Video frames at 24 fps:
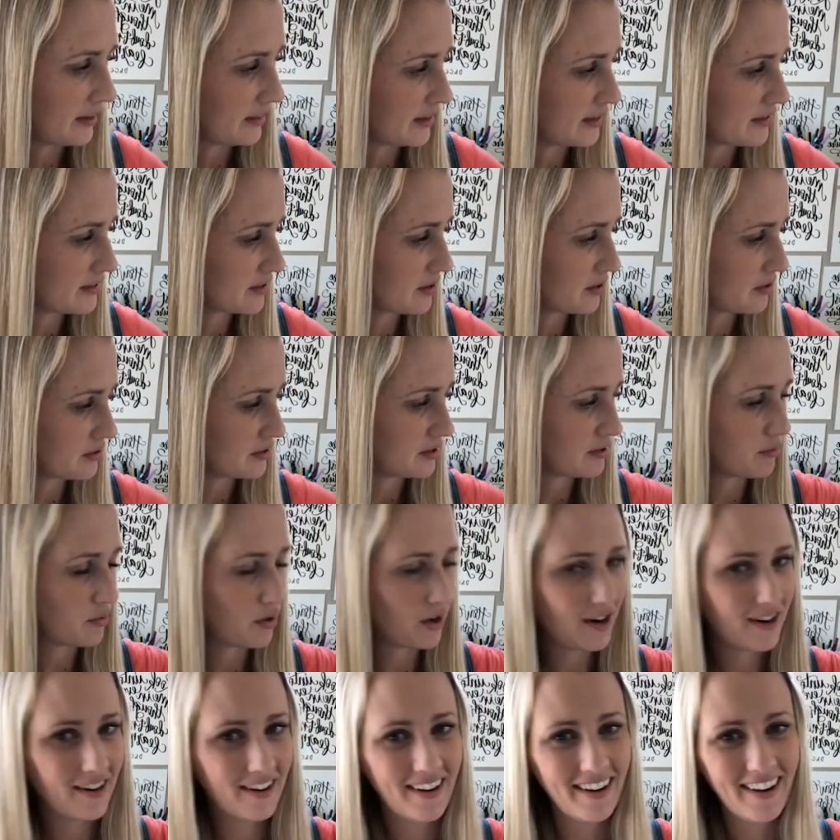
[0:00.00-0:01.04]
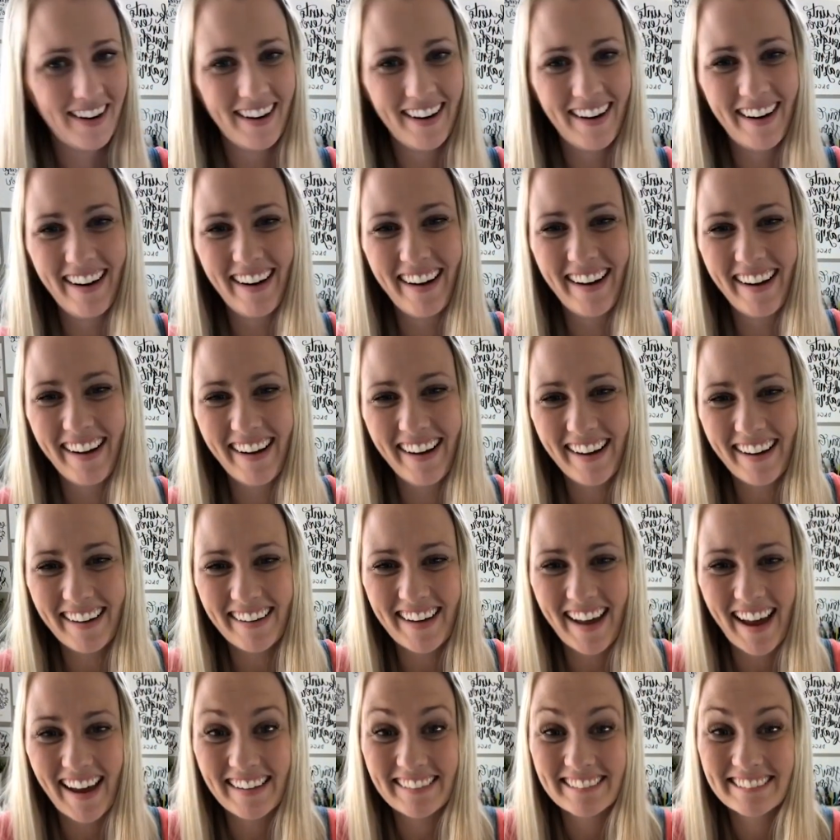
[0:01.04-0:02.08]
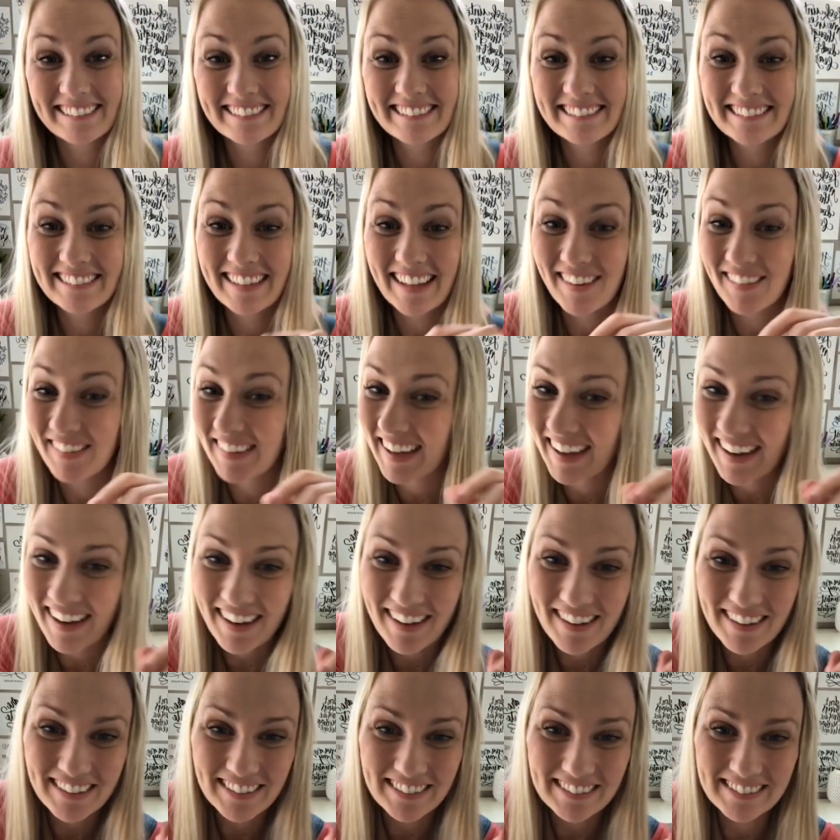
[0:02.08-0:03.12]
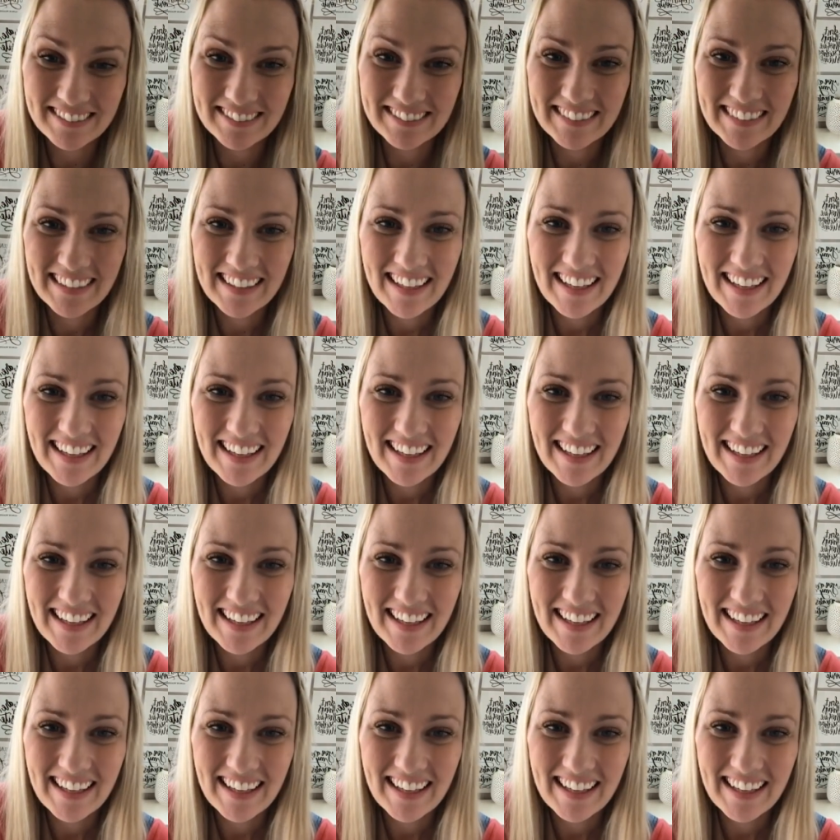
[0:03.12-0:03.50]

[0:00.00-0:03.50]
Okay, let's go somewhere. Okay, there we go.